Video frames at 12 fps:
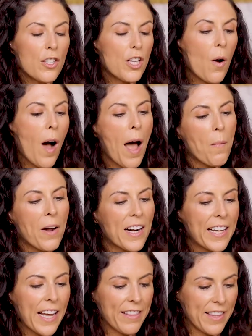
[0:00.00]
So I wanted
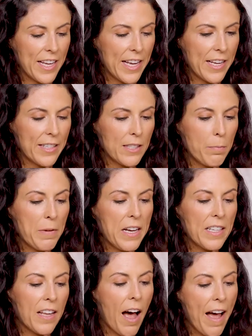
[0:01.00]
to get these
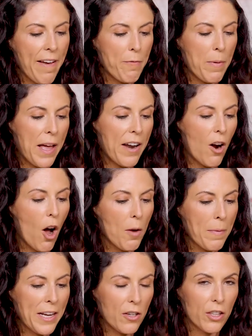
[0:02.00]
because I have been
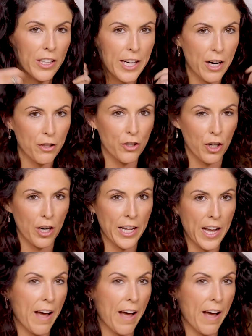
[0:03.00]
on my curly hair journey,